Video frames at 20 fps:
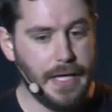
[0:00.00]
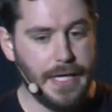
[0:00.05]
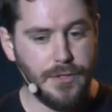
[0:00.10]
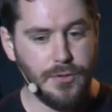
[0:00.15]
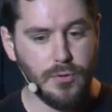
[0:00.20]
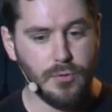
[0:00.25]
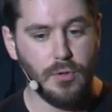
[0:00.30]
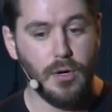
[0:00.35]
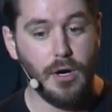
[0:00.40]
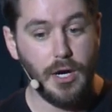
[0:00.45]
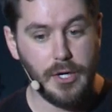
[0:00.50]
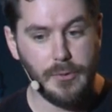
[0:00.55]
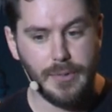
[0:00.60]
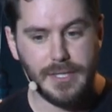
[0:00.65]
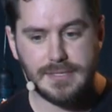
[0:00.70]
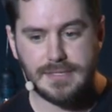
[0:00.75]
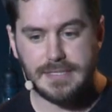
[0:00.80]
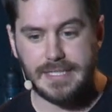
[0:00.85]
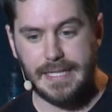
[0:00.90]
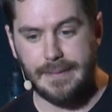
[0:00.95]
in your
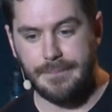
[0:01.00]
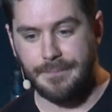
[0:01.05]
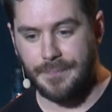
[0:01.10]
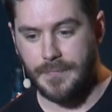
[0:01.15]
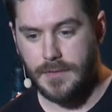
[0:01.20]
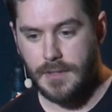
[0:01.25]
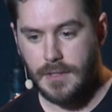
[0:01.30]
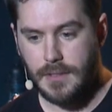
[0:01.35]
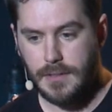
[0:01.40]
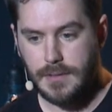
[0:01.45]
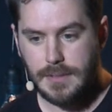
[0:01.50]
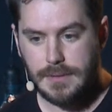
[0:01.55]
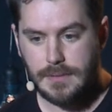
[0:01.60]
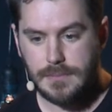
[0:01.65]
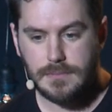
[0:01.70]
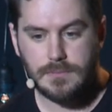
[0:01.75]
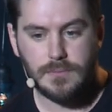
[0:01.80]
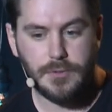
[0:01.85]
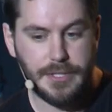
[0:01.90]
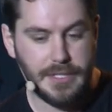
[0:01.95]
iOS team,
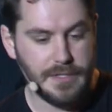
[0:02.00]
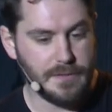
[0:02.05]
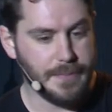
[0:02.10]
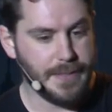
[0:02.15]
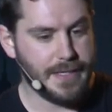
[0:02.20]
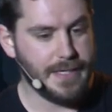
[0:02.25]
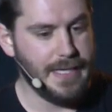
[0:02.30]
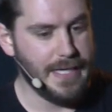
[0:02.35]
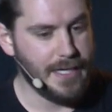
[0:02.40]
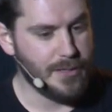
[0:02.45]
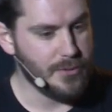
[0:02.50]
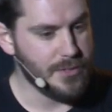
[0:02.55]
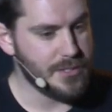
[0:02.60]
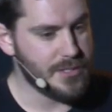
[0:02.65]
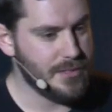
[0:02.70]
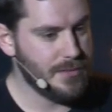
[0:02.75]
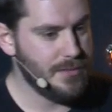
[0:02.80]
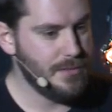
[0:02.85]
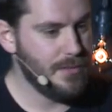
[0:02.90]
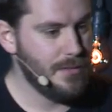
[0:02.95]
you need to pick a
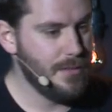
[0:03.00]
language.